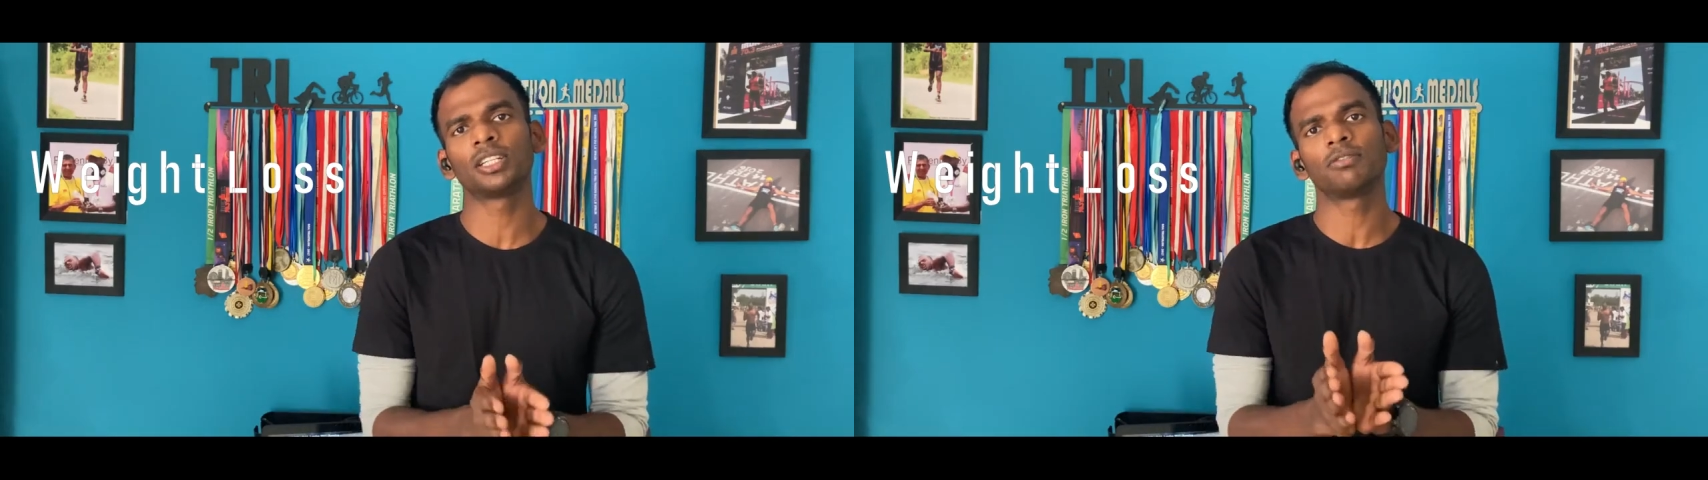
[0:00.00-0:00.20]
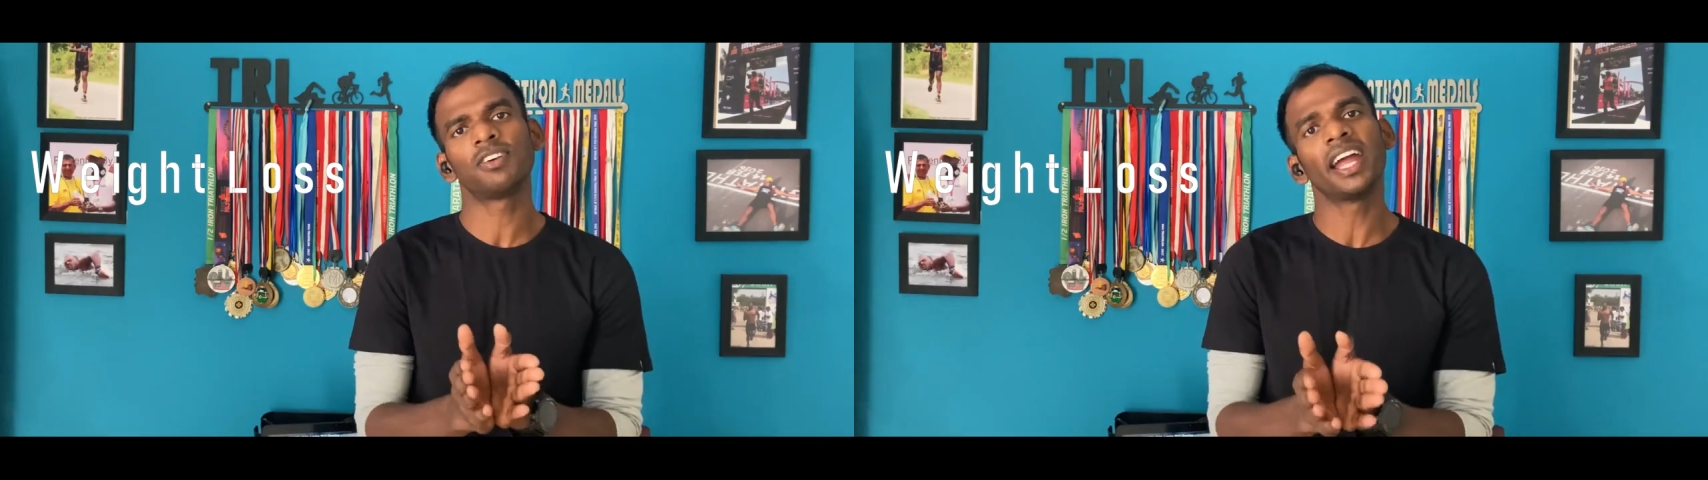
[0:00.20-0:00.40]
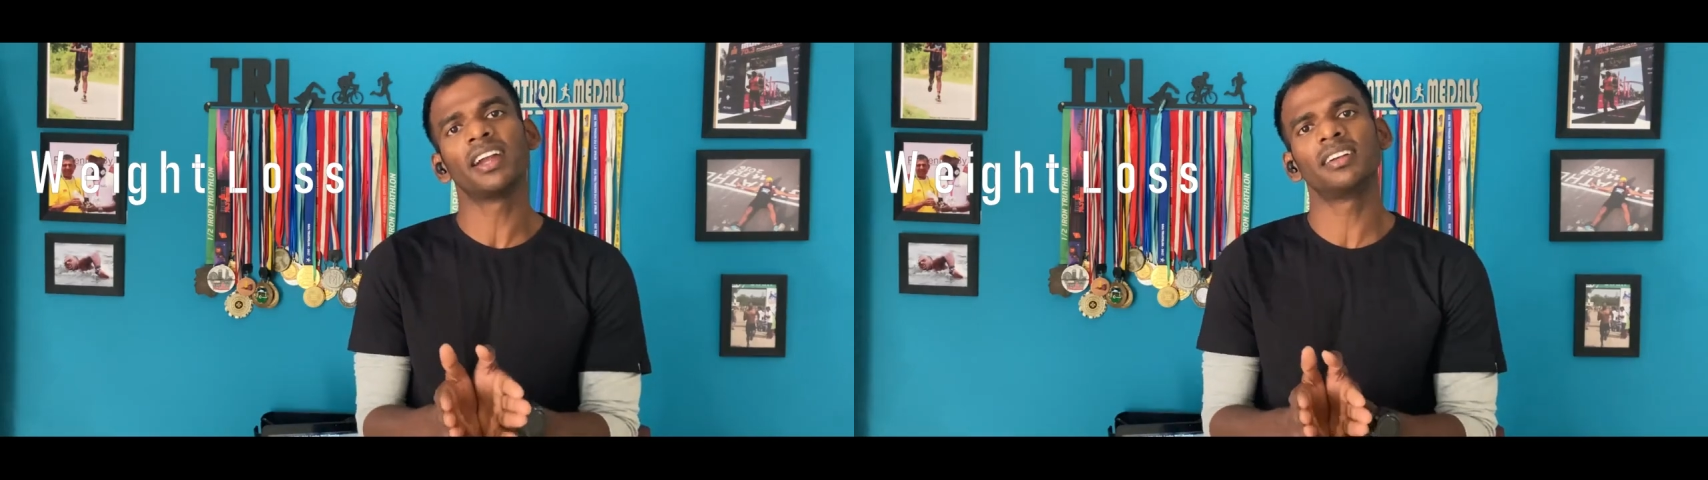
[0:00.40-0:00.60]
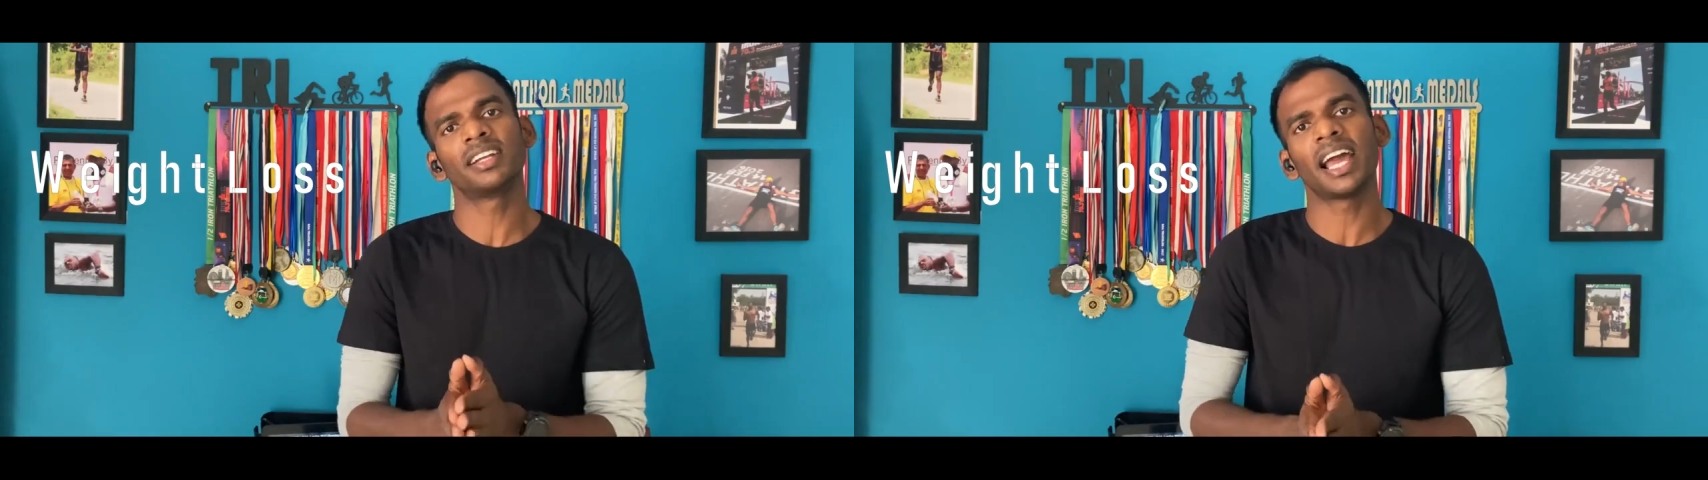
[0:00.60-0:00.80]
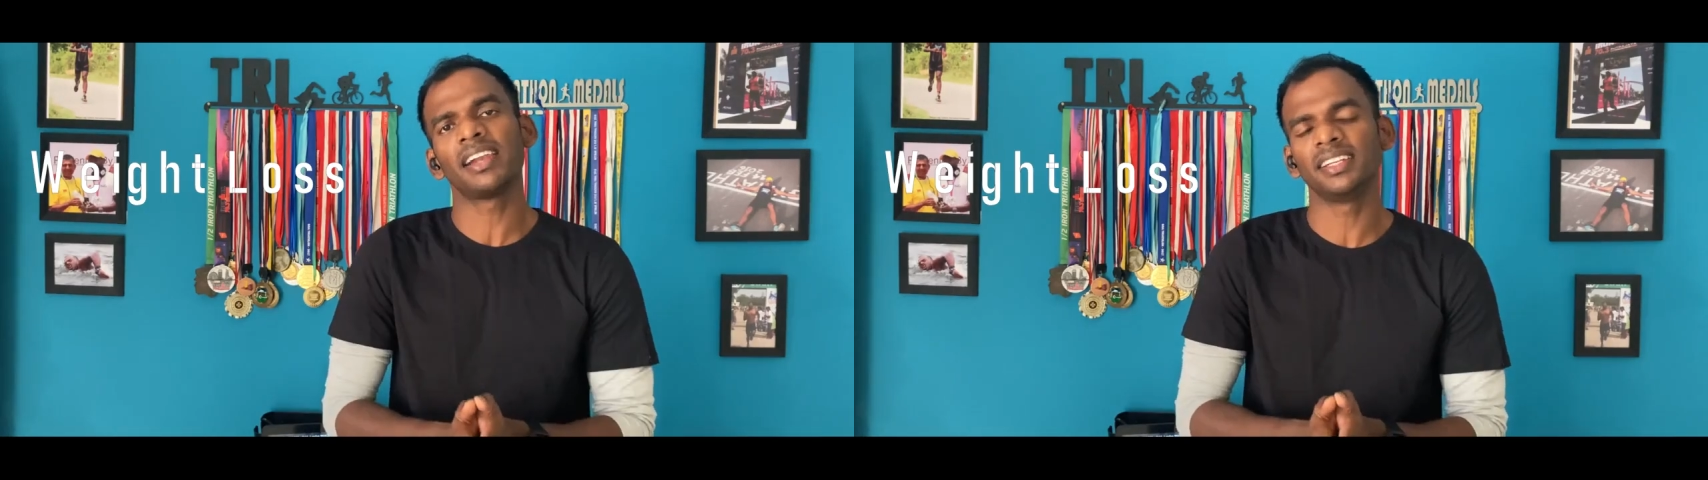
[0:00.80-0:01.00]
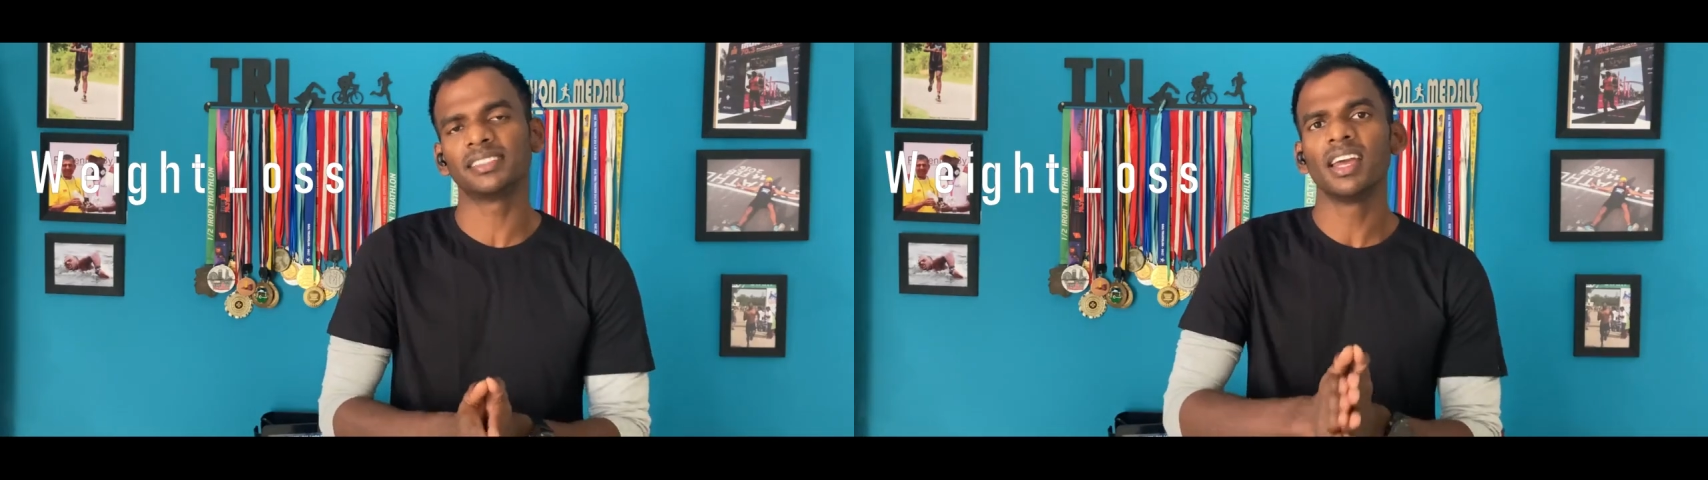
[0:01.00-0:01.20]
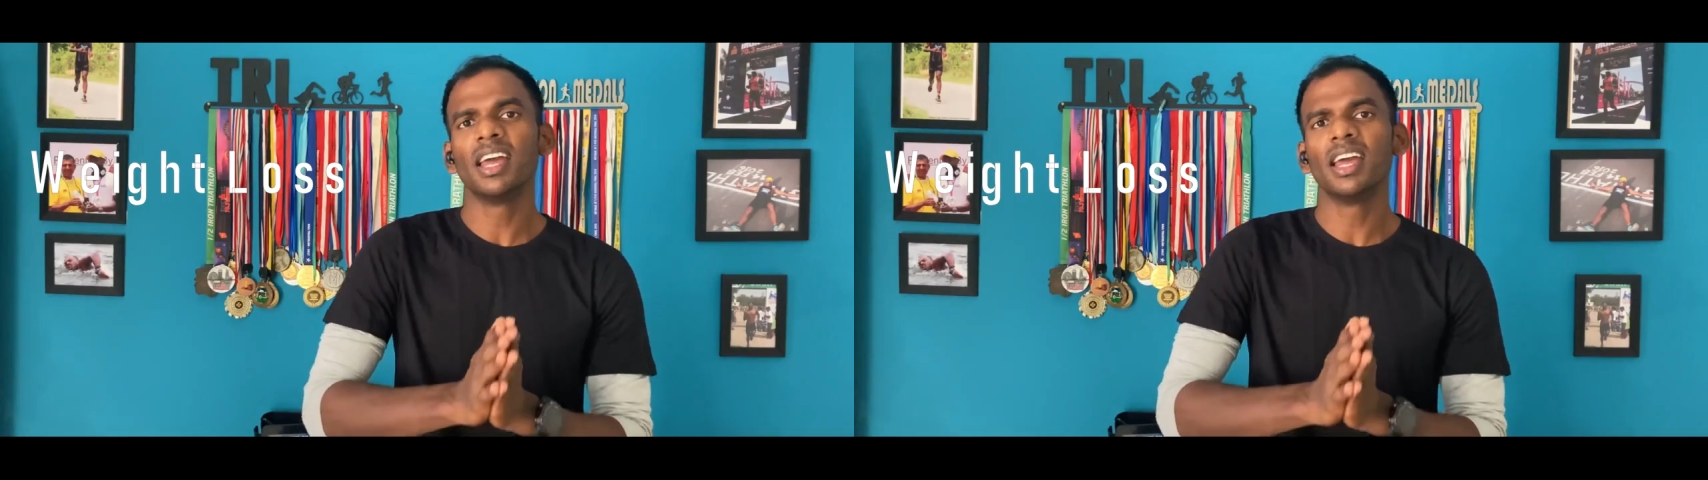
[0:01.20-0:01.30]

of 500 calories